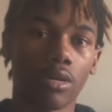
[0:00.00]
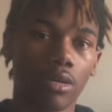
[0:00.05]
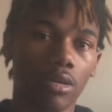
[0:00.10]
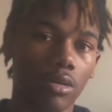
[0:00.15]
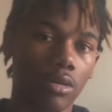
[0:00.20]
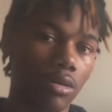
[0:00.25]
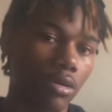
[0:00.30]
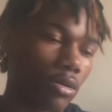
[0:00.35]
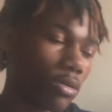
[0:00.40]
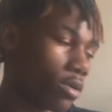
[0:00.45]

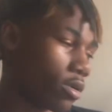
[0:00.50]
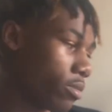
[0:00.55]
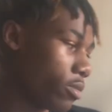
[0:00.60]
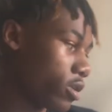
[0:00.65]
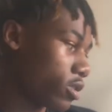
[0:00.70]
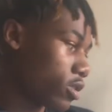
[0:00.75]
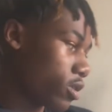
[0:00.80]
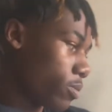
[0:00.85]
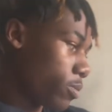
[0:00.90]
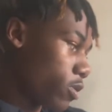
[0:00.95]
You don't want to
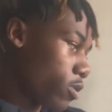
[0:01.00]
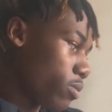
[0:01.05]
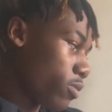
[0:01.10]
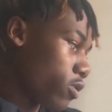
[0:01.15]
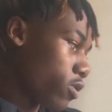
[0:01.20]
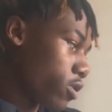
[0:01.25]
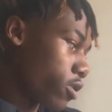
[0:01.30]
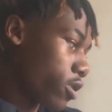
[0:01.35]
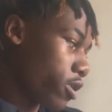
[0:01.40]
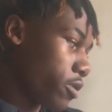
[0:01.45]
mess up your
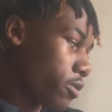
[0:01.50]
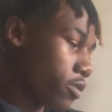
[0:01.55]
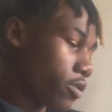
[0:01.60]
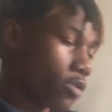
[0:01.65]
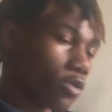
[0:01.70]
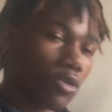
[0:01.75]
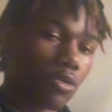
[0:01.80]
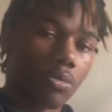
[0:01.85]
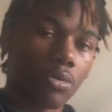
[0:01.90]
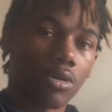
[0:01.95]
bulk carrier
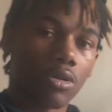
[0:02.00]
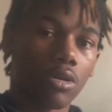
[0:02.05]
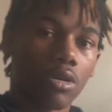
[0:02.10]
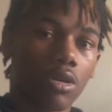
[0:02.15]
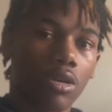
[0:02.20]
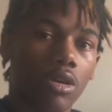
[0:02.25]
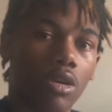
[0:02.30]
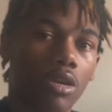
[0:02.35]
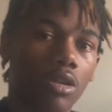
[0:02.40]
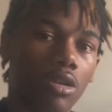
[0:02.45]
grouping,
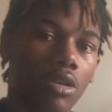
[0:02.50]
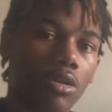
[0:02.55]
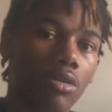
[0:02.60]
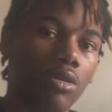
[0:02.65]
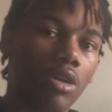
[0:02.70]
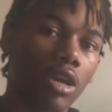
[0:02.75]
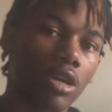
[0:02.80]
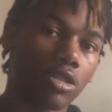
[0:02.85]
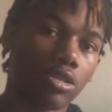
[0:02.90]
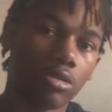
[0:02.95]
and then you
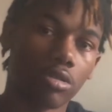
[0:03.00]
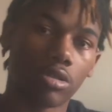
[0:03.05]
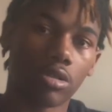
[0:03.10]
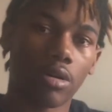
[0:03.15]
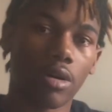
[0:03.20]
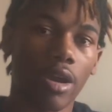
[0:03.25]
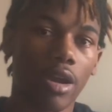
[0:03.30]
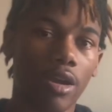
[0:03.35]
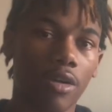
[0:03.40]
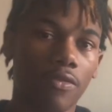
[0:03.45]
can't shoot
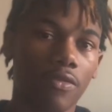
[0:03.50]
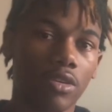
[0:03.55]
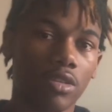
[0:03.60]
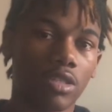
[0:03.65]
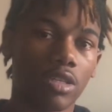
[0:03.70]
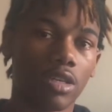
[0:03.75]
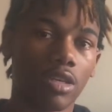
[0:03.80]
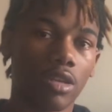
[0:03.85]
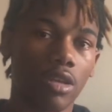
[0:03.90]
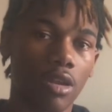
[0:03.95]
your
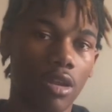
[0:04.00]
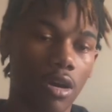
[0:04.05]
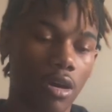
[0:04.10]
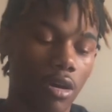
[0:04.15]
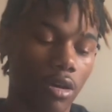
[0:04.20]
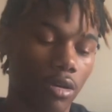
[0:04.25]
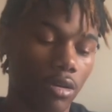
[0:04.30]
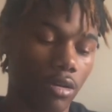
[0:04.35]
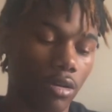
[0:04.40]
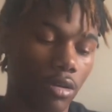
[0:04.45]
AR-15 at
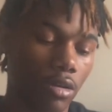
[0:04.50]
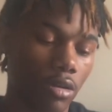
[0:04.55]
all.